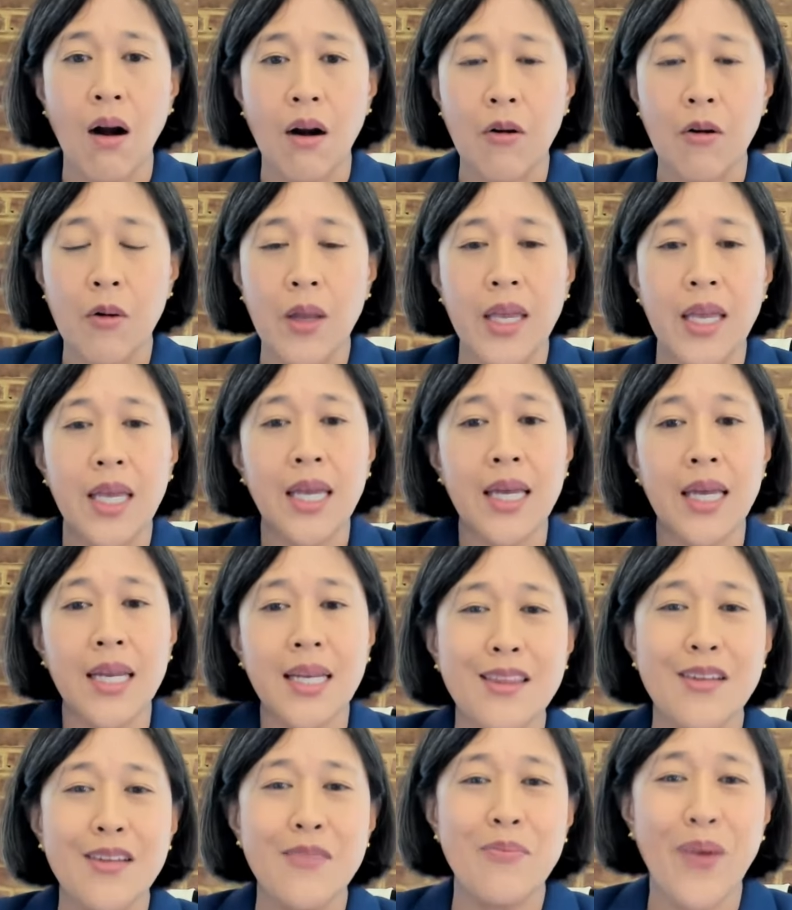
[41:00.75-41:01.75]
hitting the
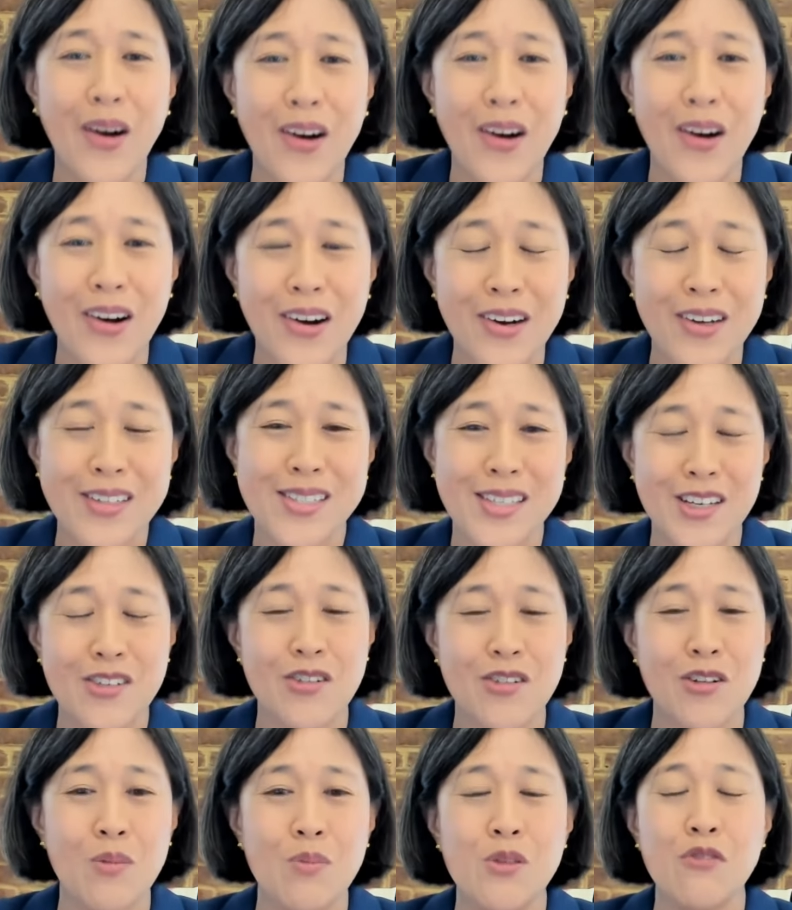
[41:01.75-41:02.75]
marks in terms
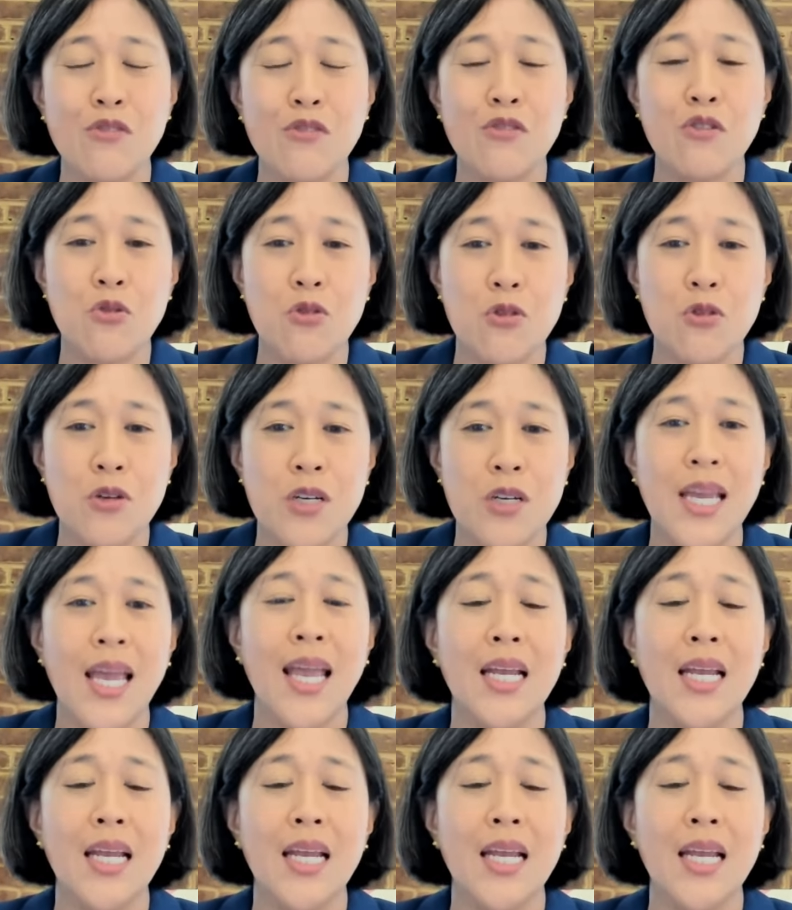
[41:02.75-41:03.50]
of creating